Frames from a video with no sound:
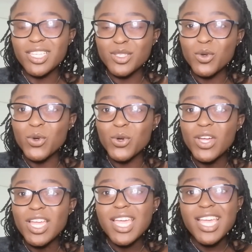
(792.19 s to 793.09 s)
So
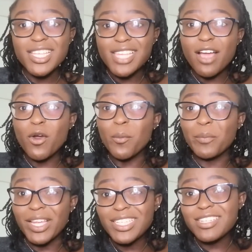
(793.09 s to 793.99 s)
it's a
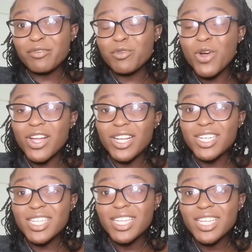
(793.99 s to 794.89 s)
competitive
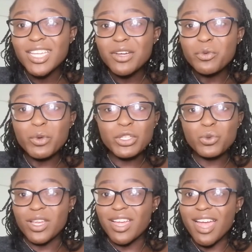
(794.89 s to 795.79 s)
world which
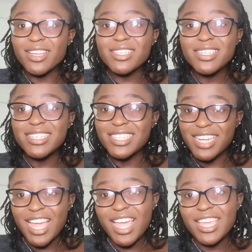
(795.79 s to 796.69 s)
we can't
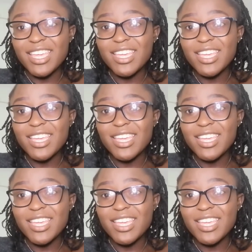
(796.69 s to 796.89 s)
deny.